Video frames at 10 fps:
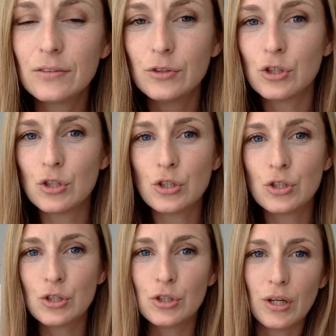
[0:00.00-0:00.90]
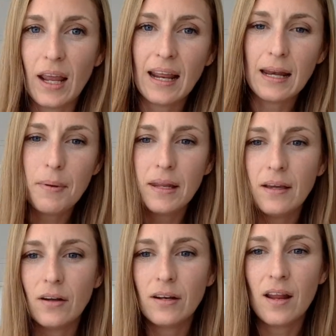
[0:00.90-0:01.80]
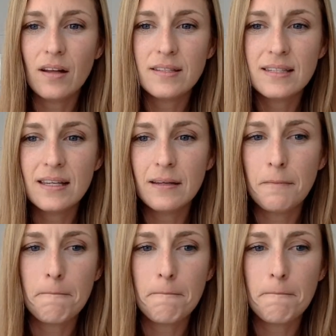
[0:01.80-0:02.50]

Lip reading: Shh. Anybody got an answer?